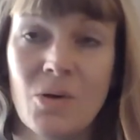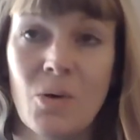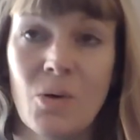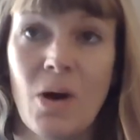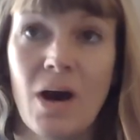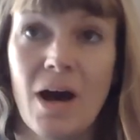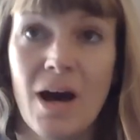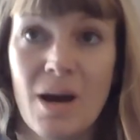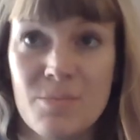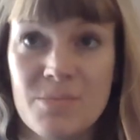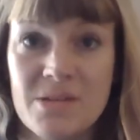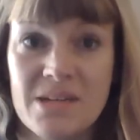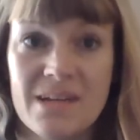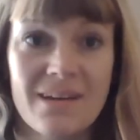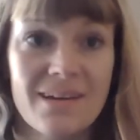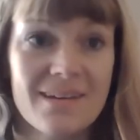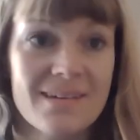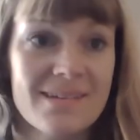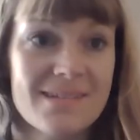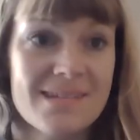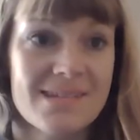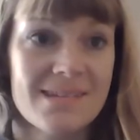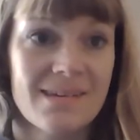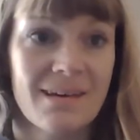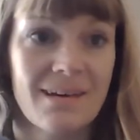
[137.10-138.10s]

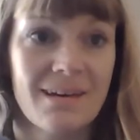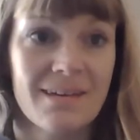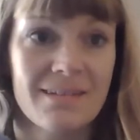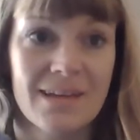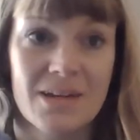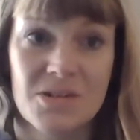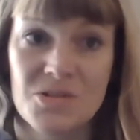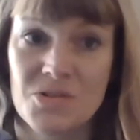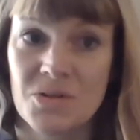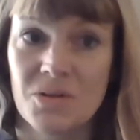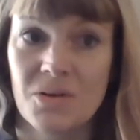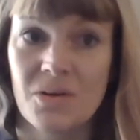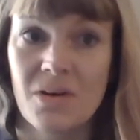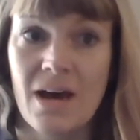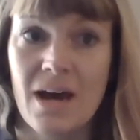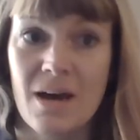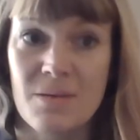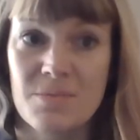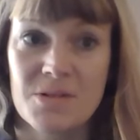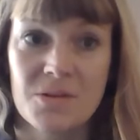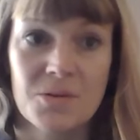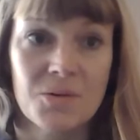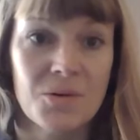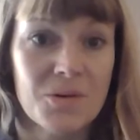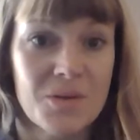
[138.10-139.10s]
optics, electro
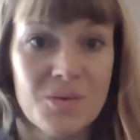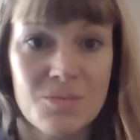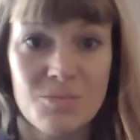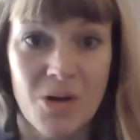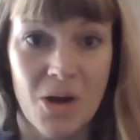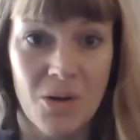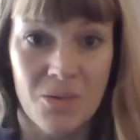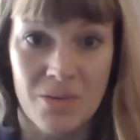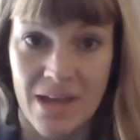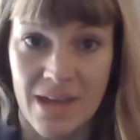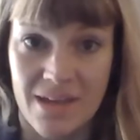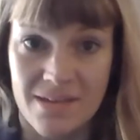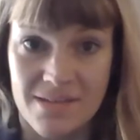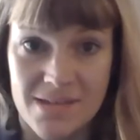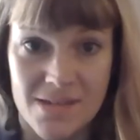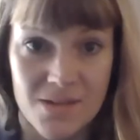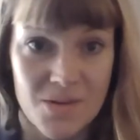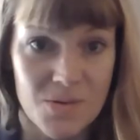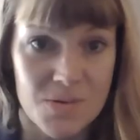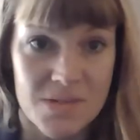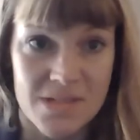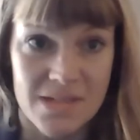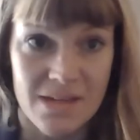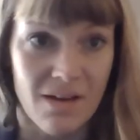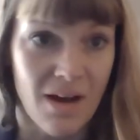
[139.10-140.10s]
optical components,
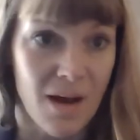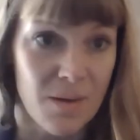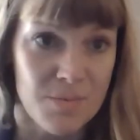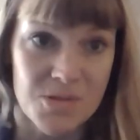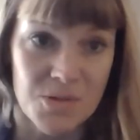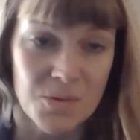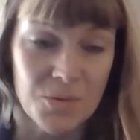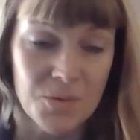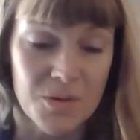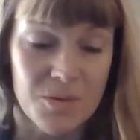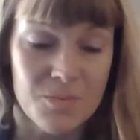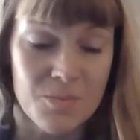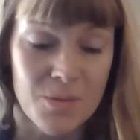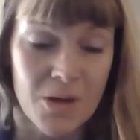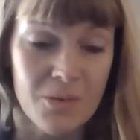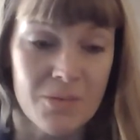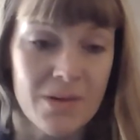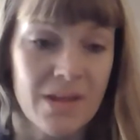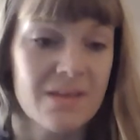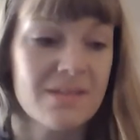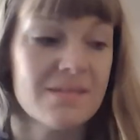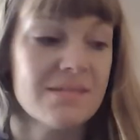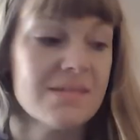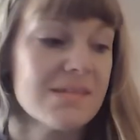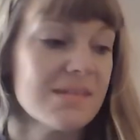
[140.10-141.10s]
acoustic optical
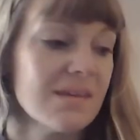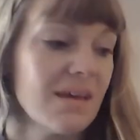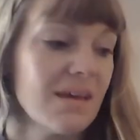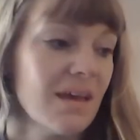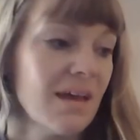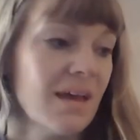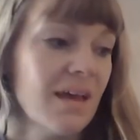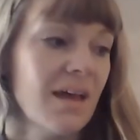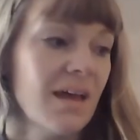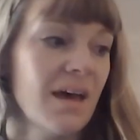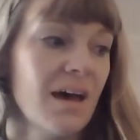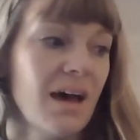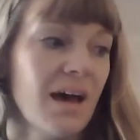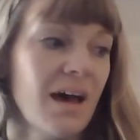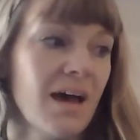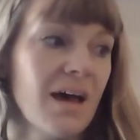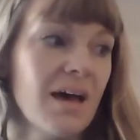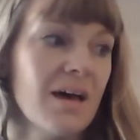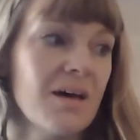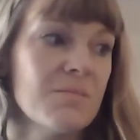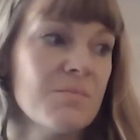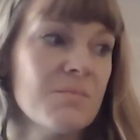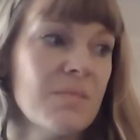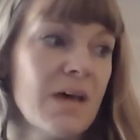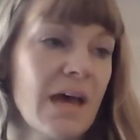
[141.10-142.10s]
components.
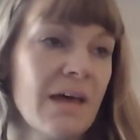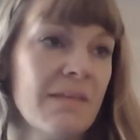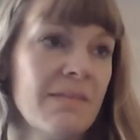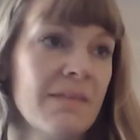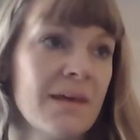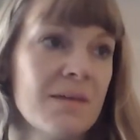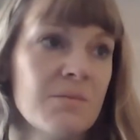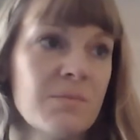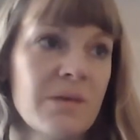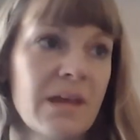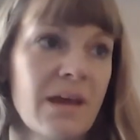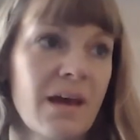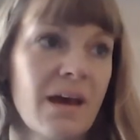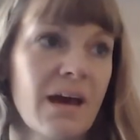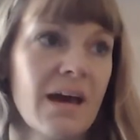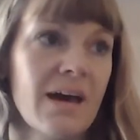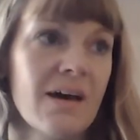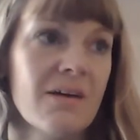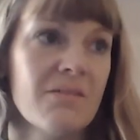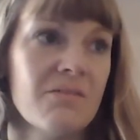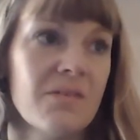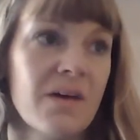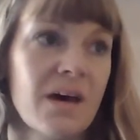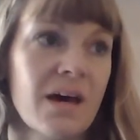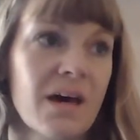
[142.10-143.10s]
And then we
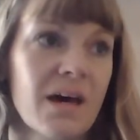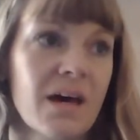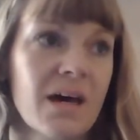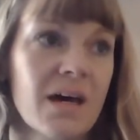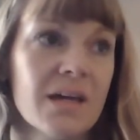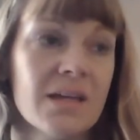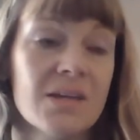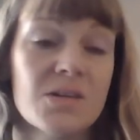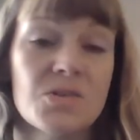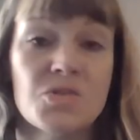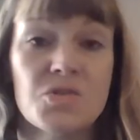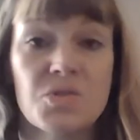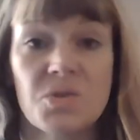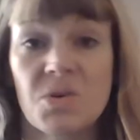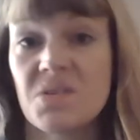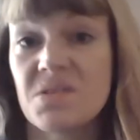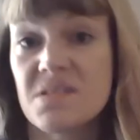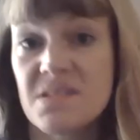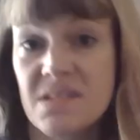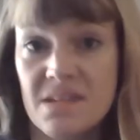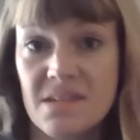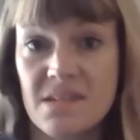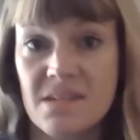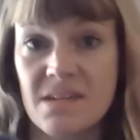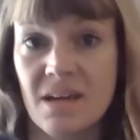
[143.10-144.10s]
have a control
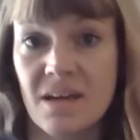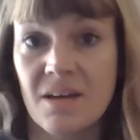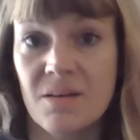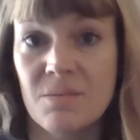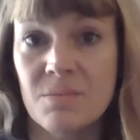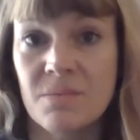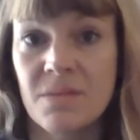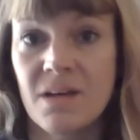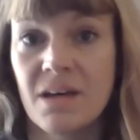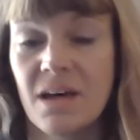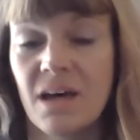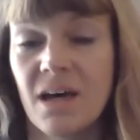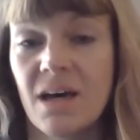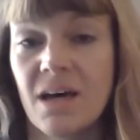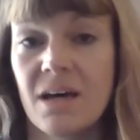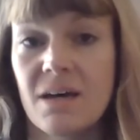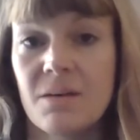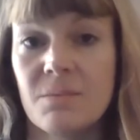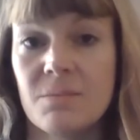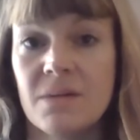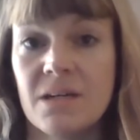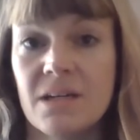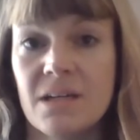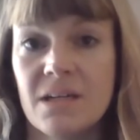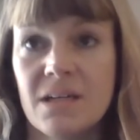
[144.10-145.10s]
system,
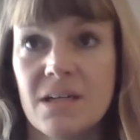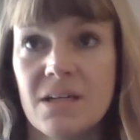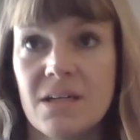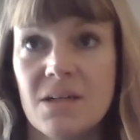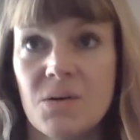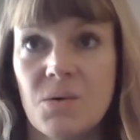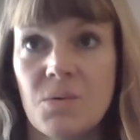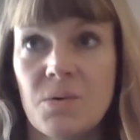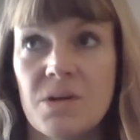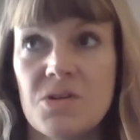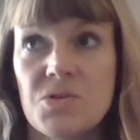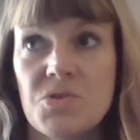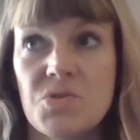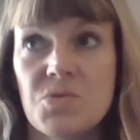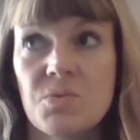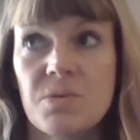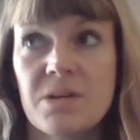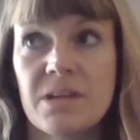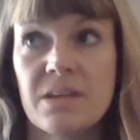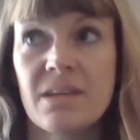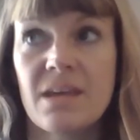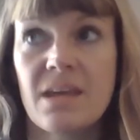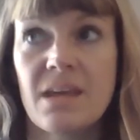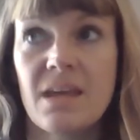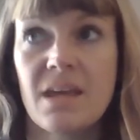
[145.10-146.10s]
which
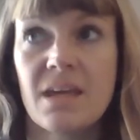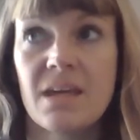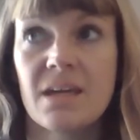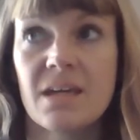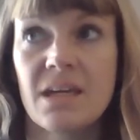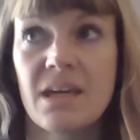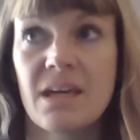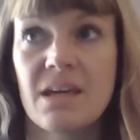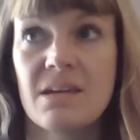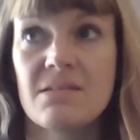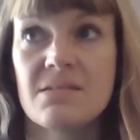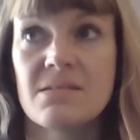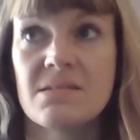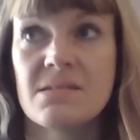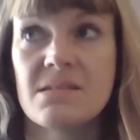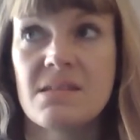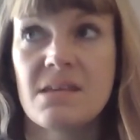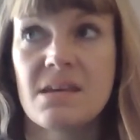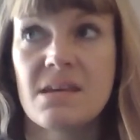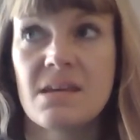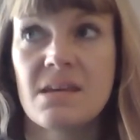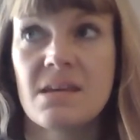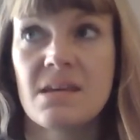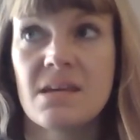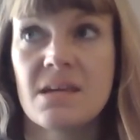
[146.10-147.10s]
really is
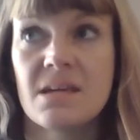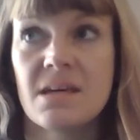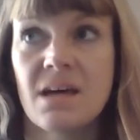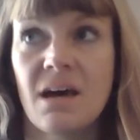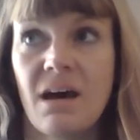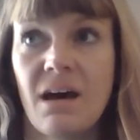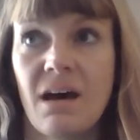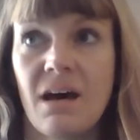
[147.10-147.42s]
the